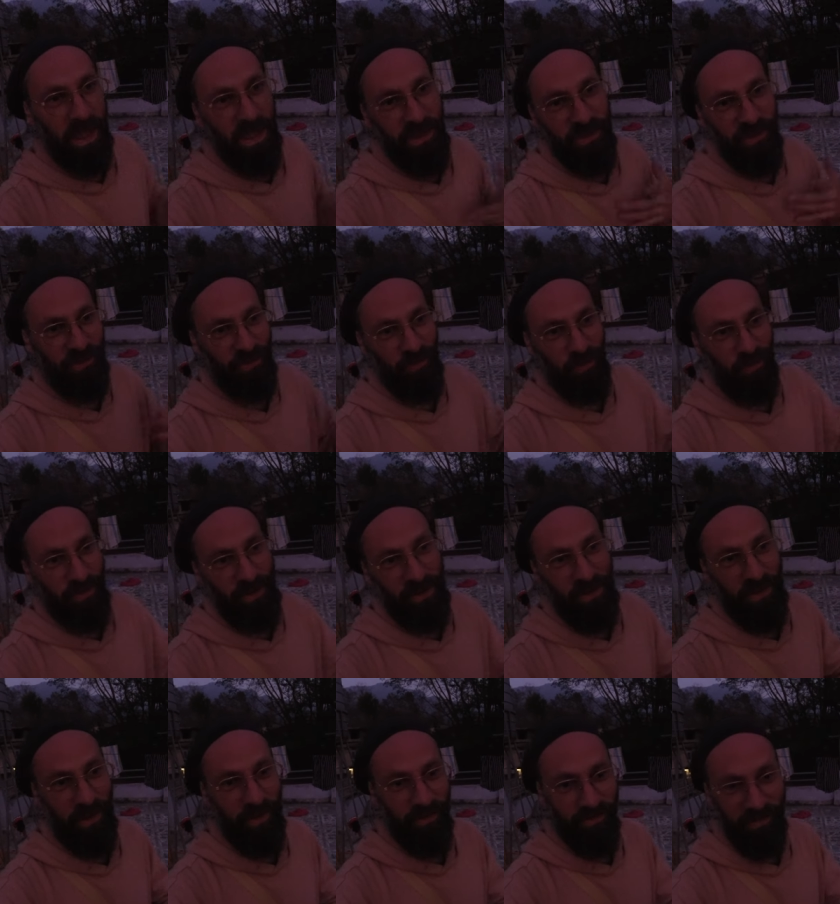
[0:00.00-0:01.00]
I just, you
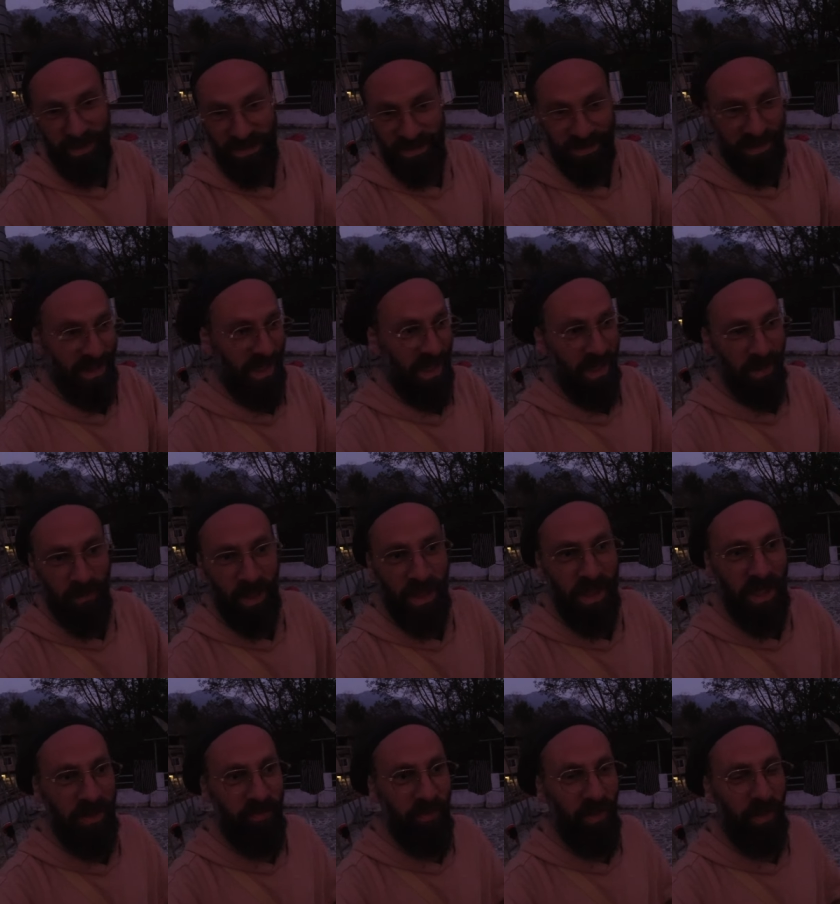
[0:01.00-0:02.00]
know, it's a day in my
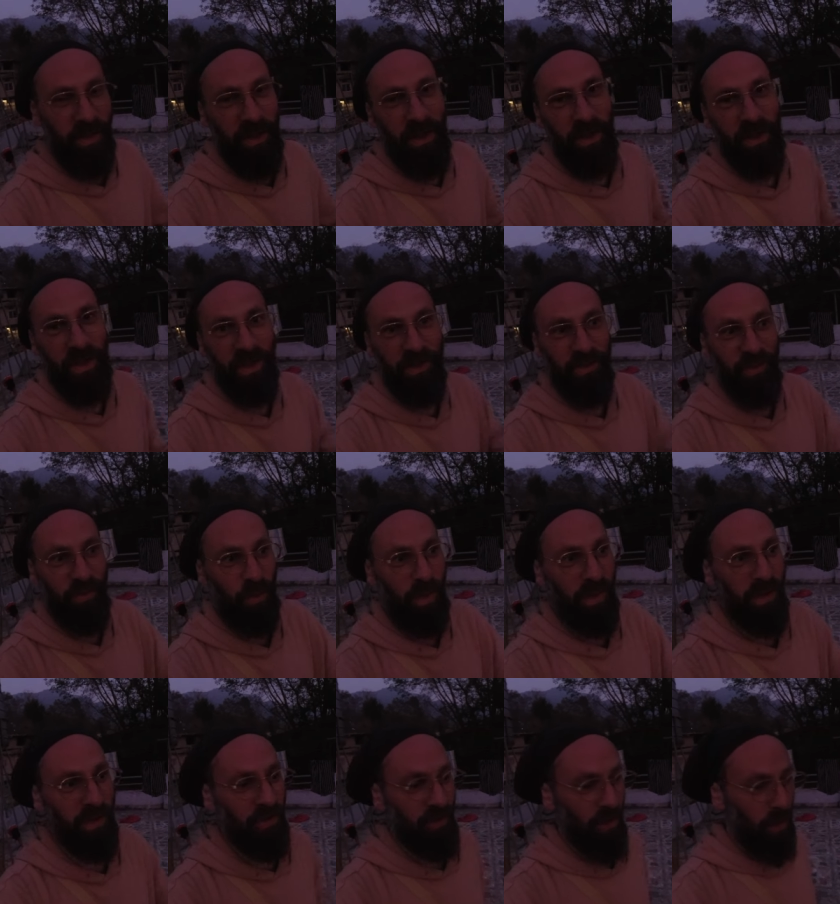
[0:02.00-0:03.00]
life out here, and I just
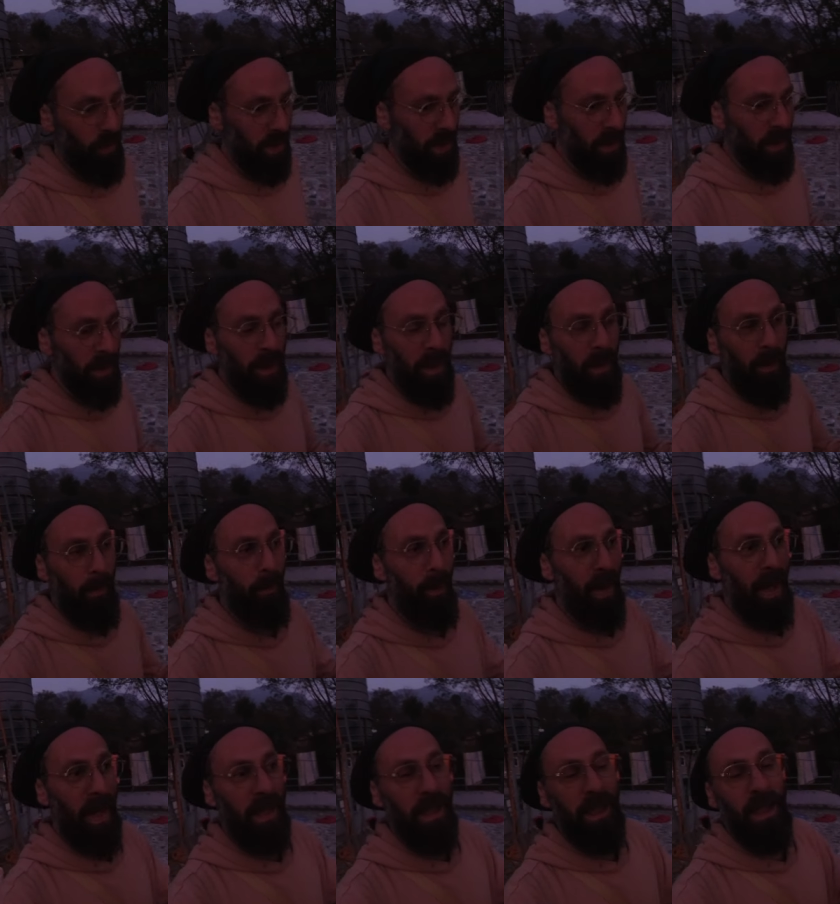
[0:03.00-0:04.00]
wanted to show it.
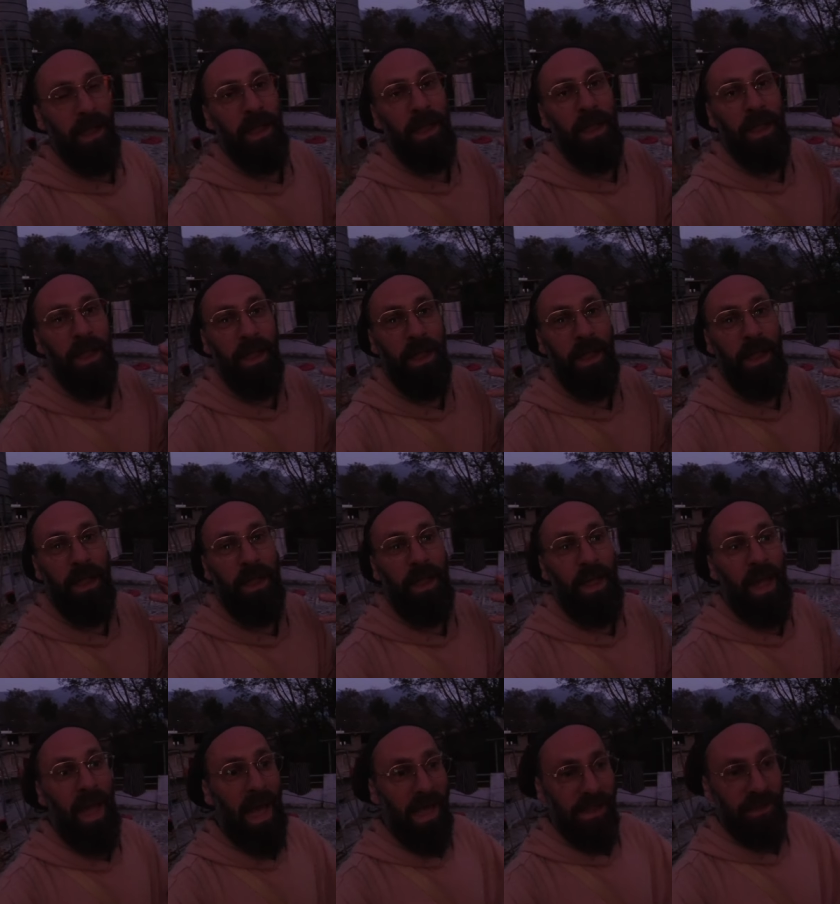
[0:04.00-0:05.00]
But
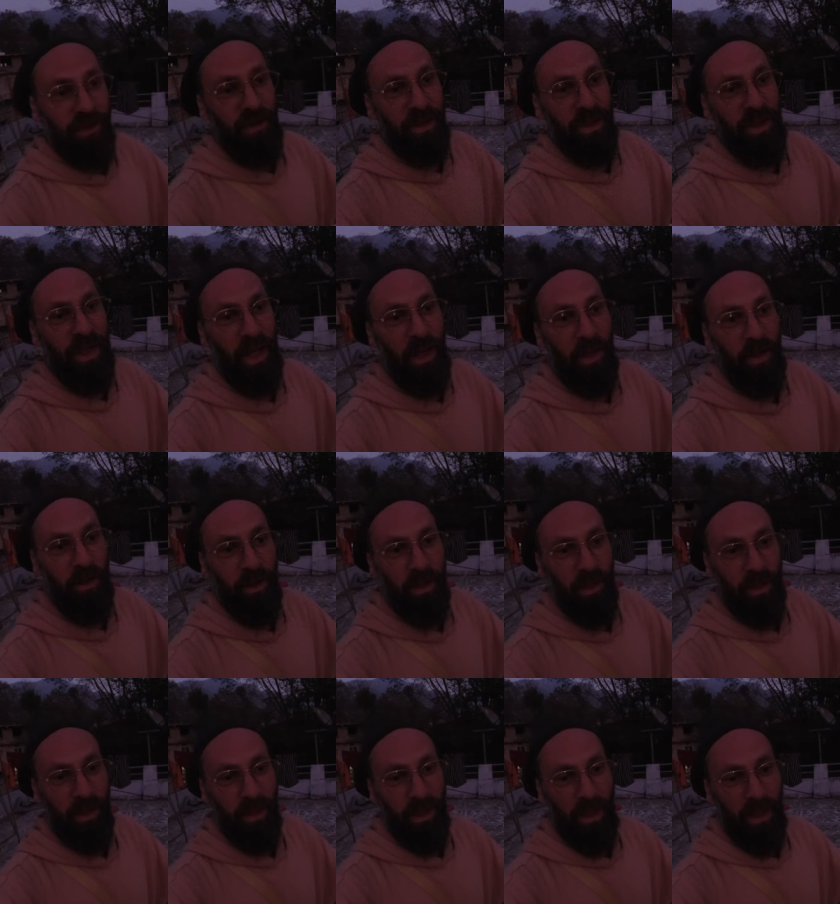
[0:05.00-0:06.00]
as you can tell,
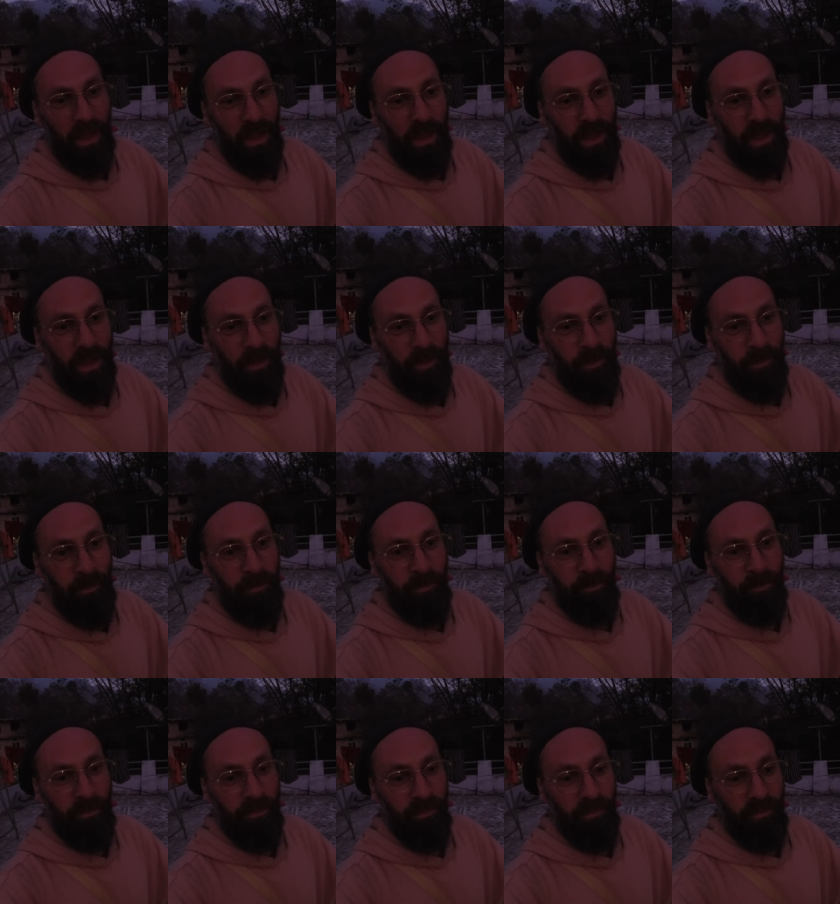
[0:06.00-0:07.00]

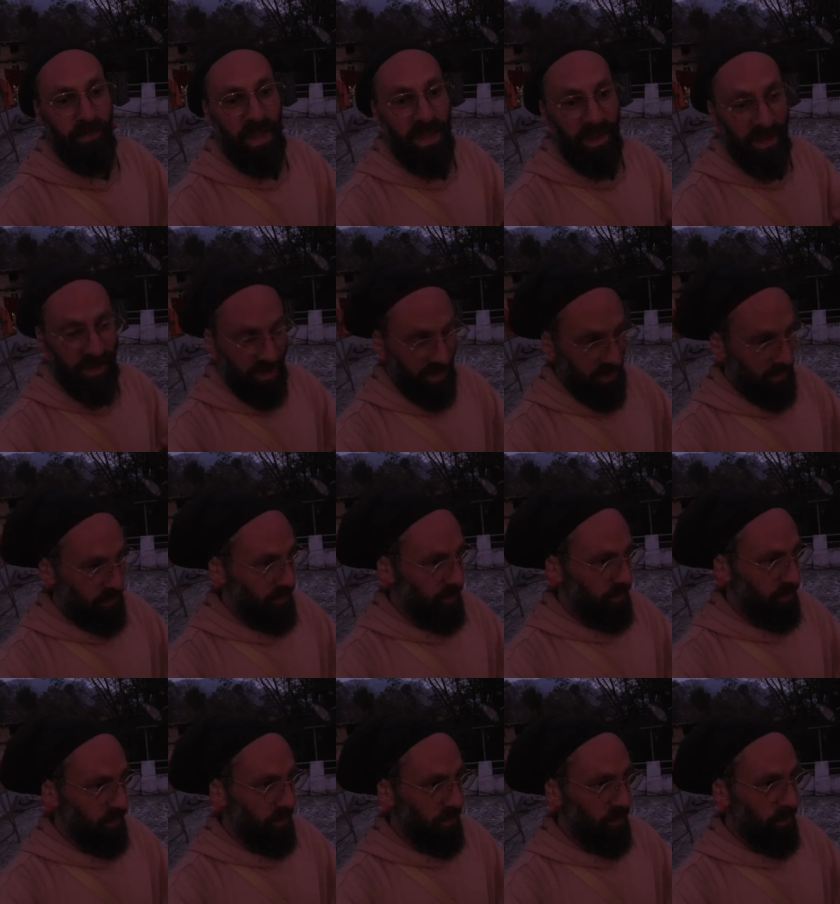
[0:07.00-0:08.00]
um, it
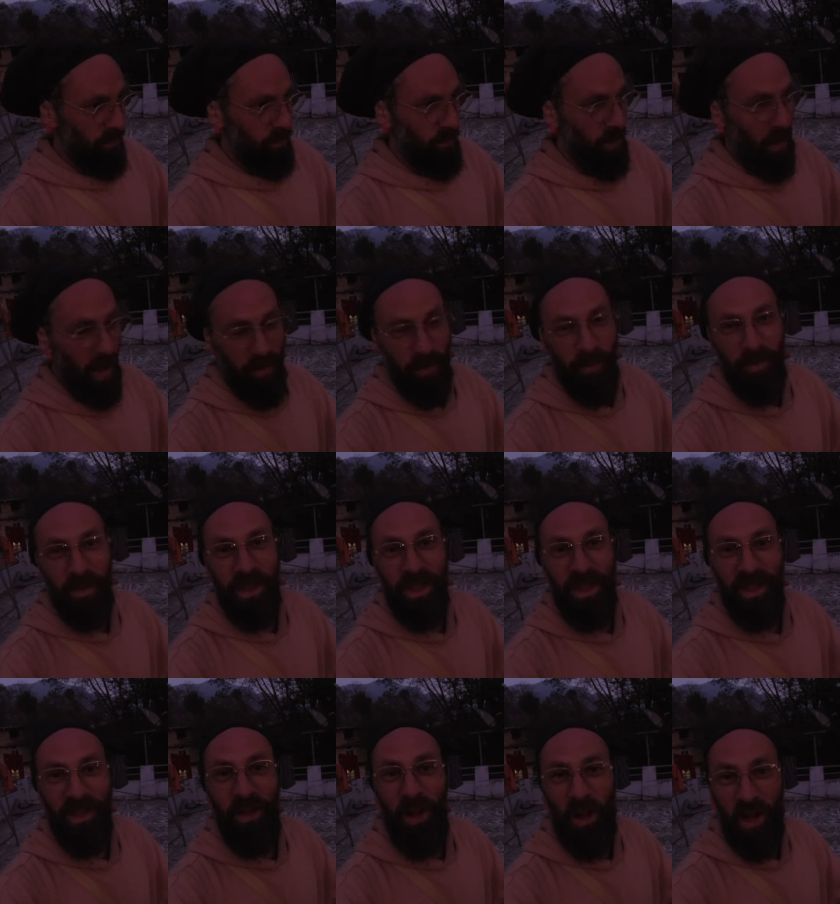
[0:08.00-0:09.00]

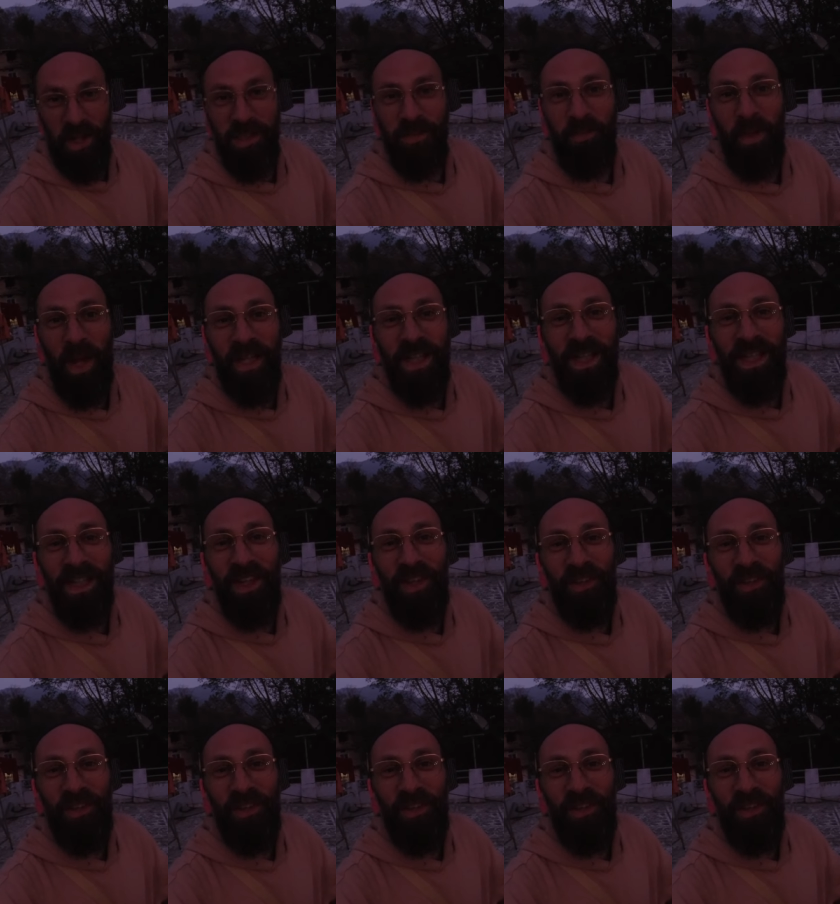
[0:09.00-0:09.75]
probably costs money